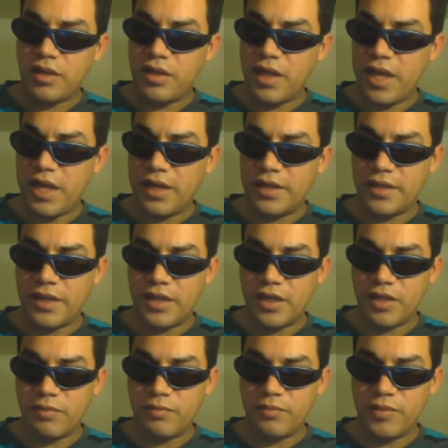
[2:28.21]
And
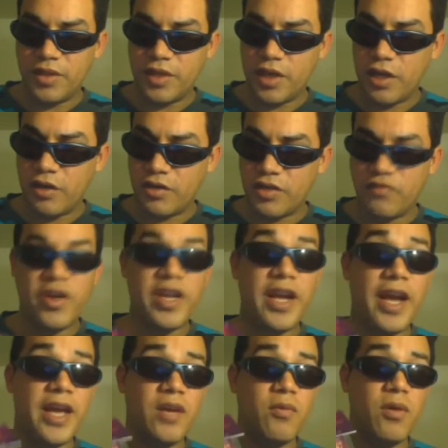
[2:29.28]
um, the colors are very
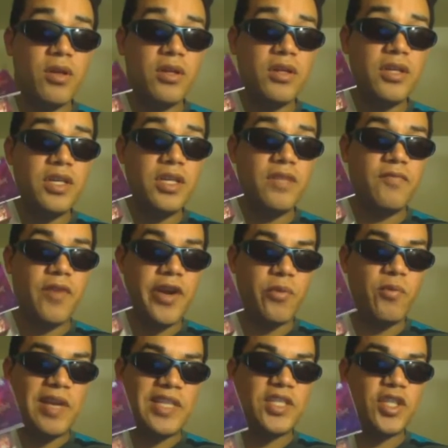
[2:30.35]
high quality, very
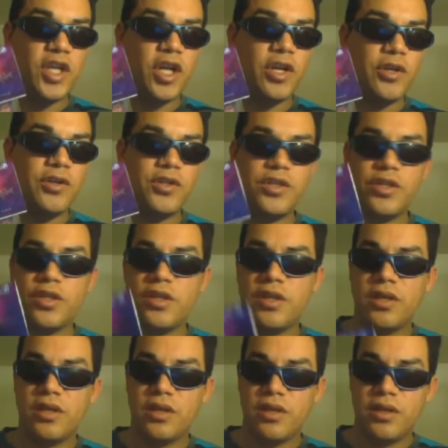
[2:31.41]
rich colors.
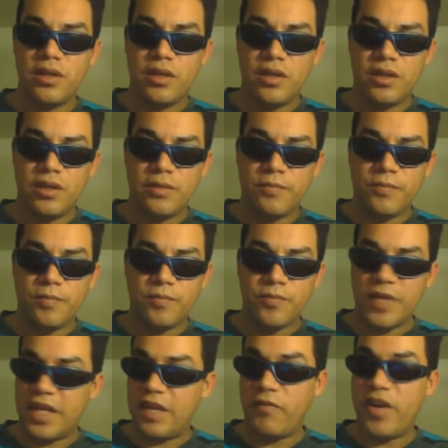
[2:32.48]

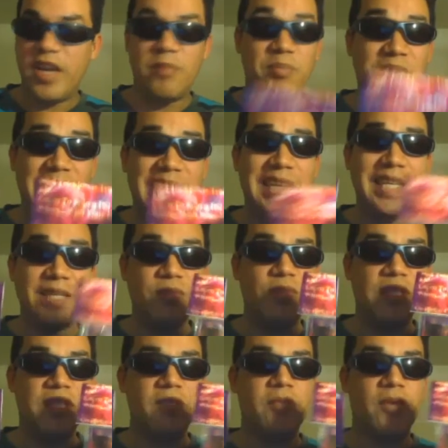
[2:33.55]
And I'm very pleased
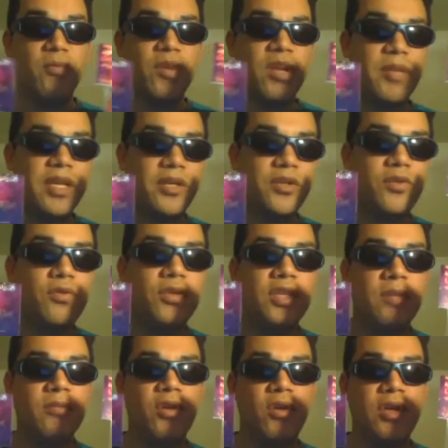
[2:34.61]
with them. And what I'm going to do is
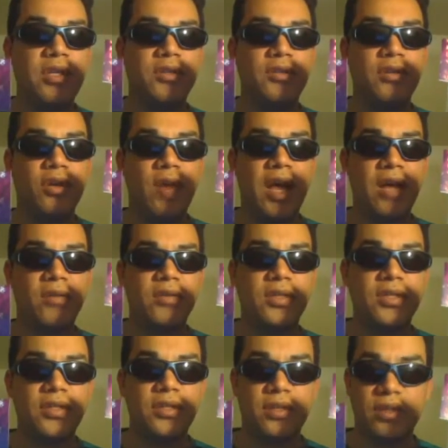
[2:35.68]
I'm going to go out
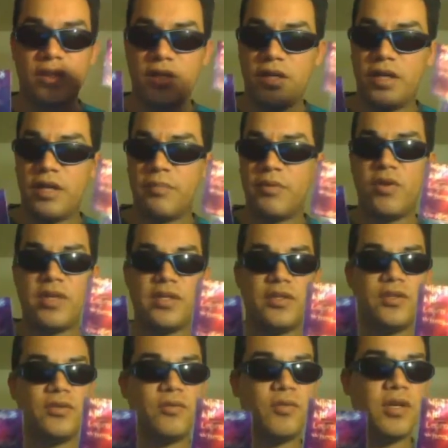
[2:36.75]
and I'm going
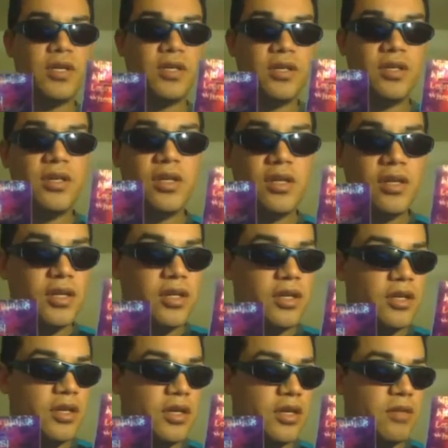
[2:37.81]
to uh,
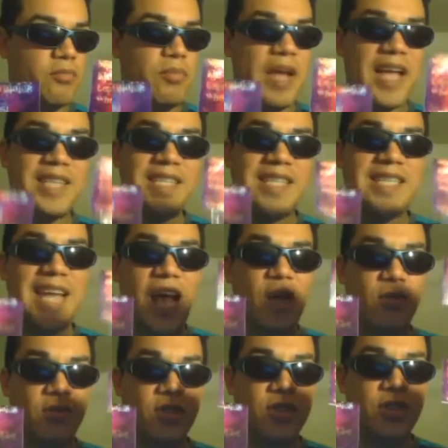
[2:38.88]
um, pass these
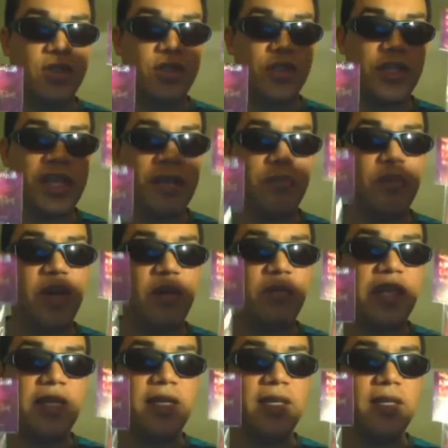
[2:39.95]
out in
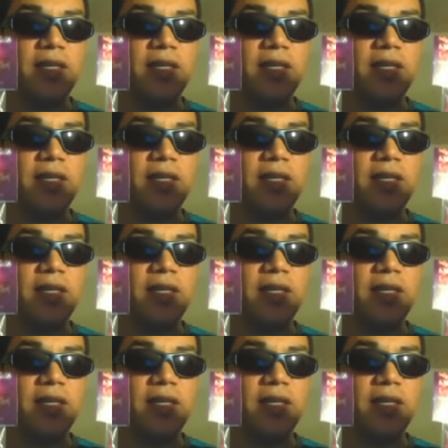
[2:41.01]
public